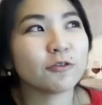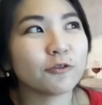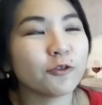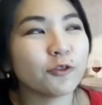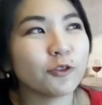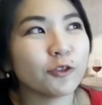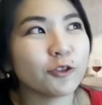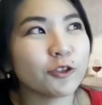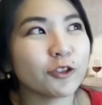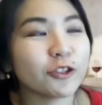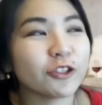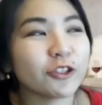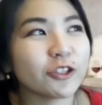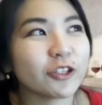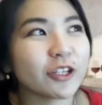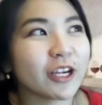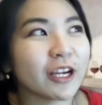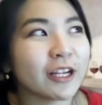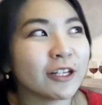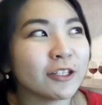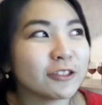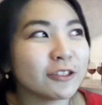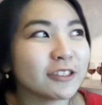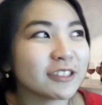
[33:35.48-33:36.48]
for
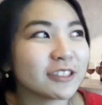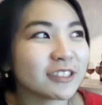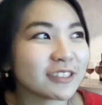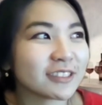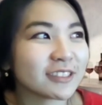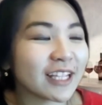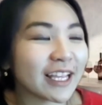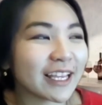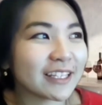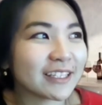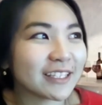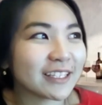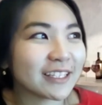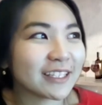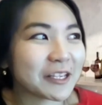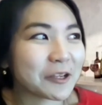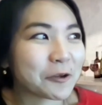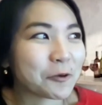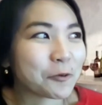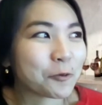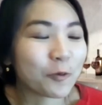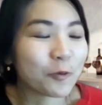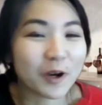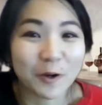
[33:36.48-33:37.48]
understanding
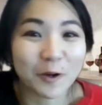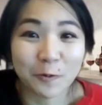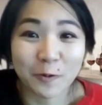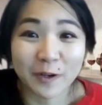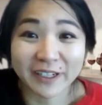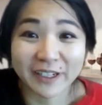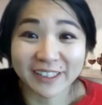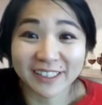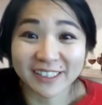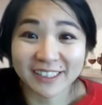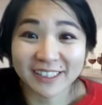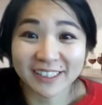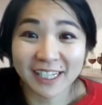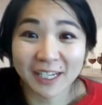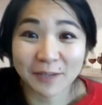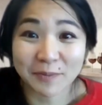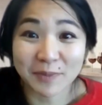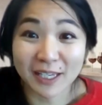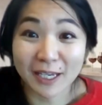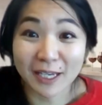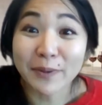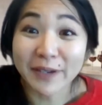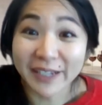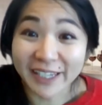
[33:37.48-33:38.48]
what one is
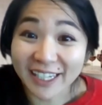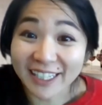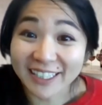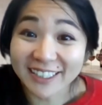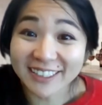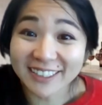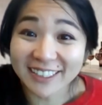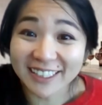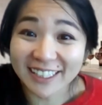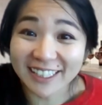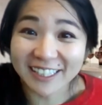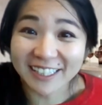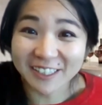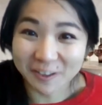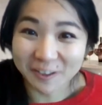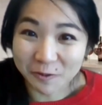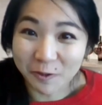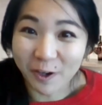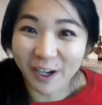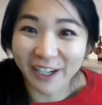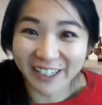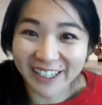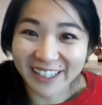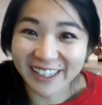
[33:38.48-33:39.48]
coming up against in
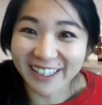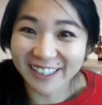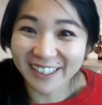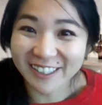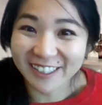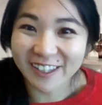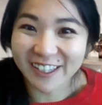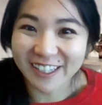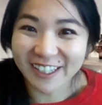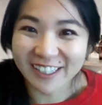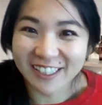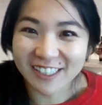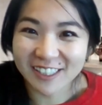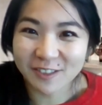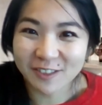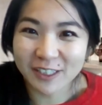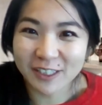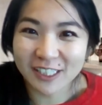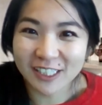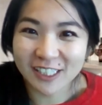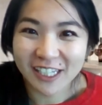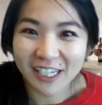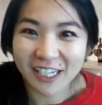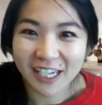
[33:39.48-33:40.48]
wanting to do their
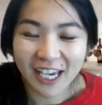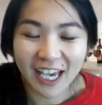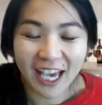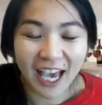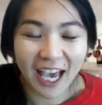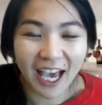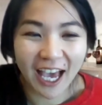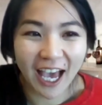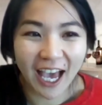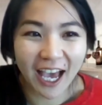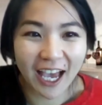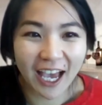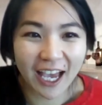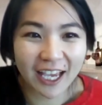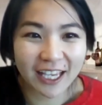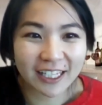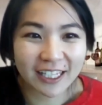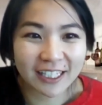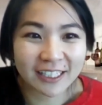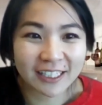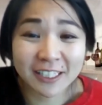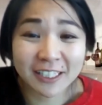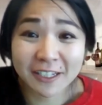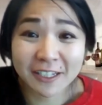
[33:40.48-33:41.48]
switch,
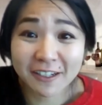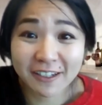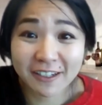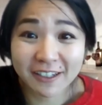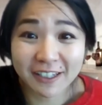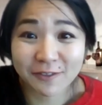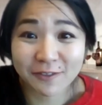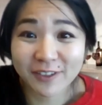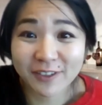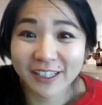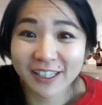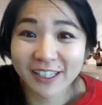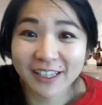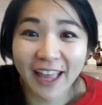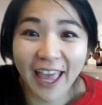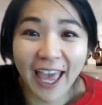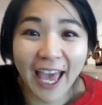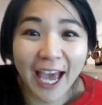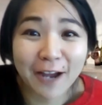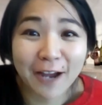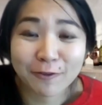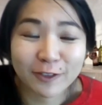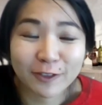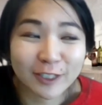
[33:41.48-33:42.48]
is there even an
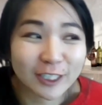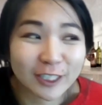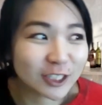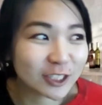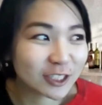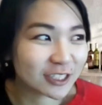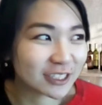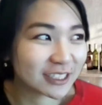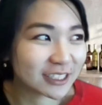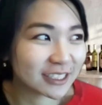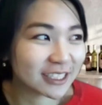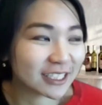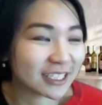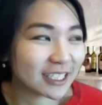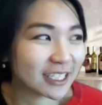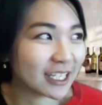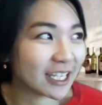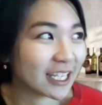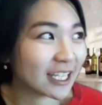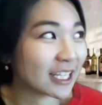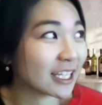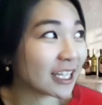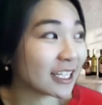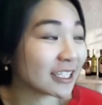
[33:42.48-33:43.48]
average
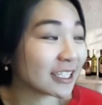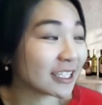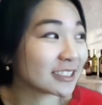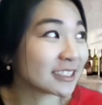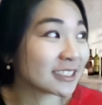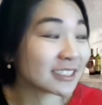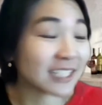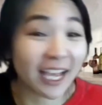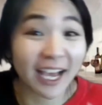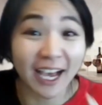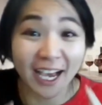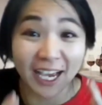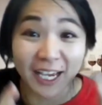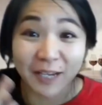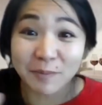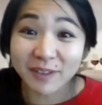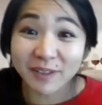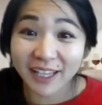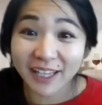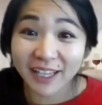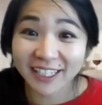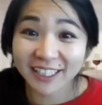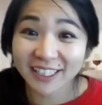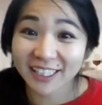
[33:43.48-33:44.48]

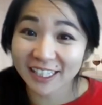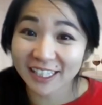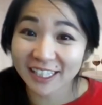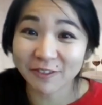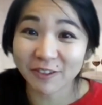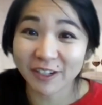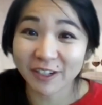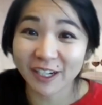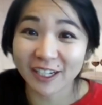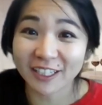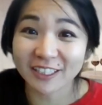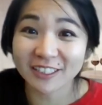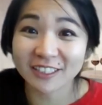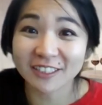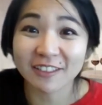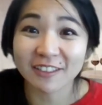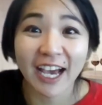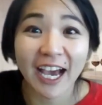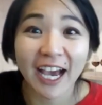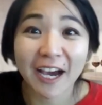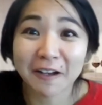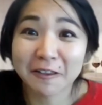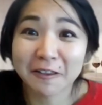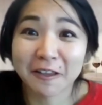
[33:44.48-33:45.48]
timeline in regards to
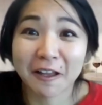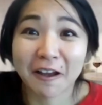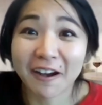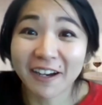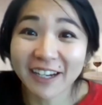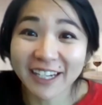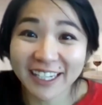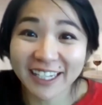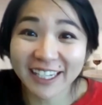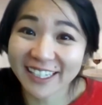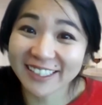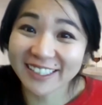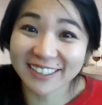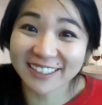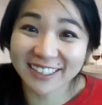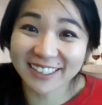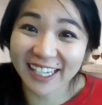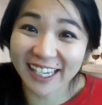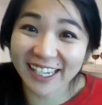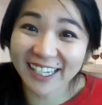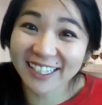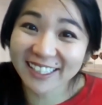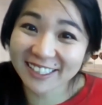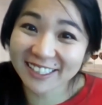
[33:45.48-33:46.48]
how long it can
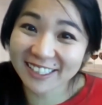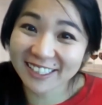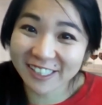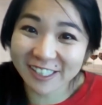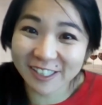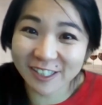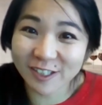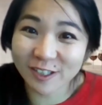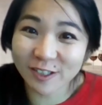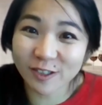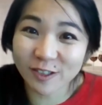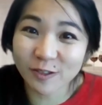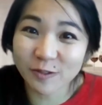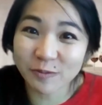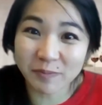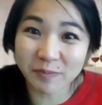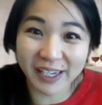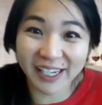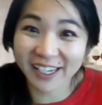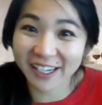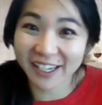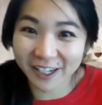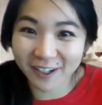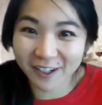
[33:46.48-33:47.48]
take to
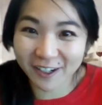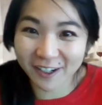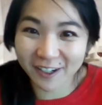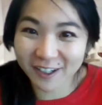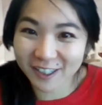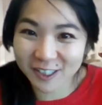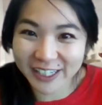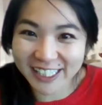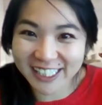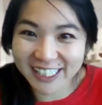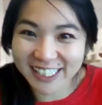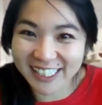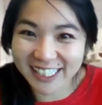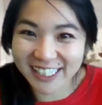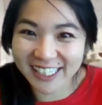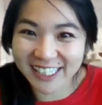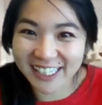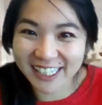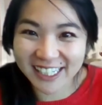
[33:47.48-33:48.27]
make your switch?